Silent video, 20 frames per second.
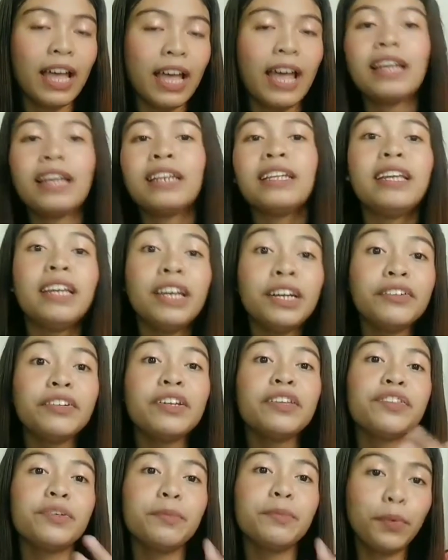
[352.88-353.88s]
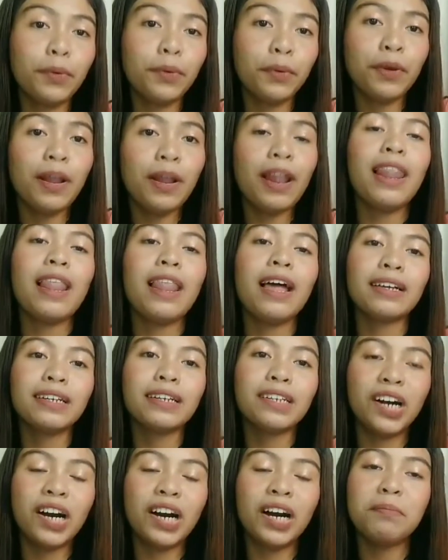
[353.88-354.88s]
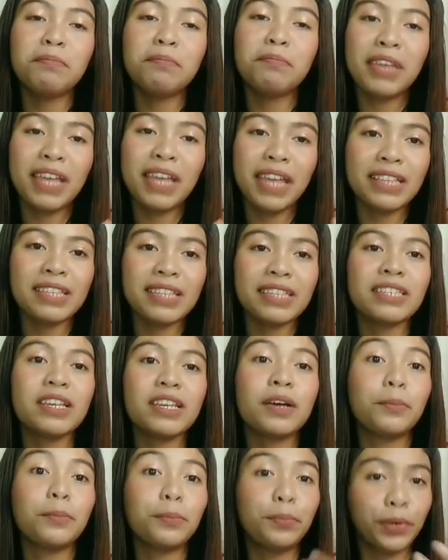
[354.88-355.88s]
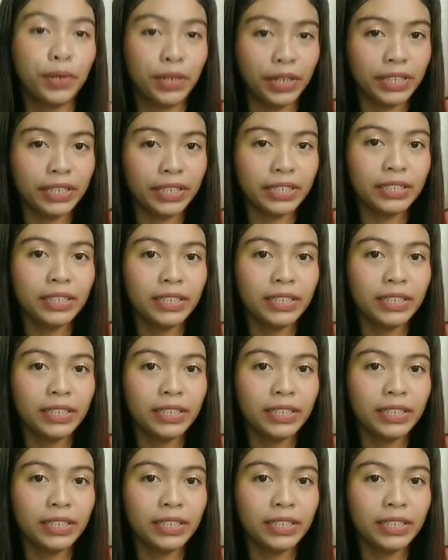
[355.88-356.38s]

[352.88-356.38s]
And here in Cebu, langga means bird.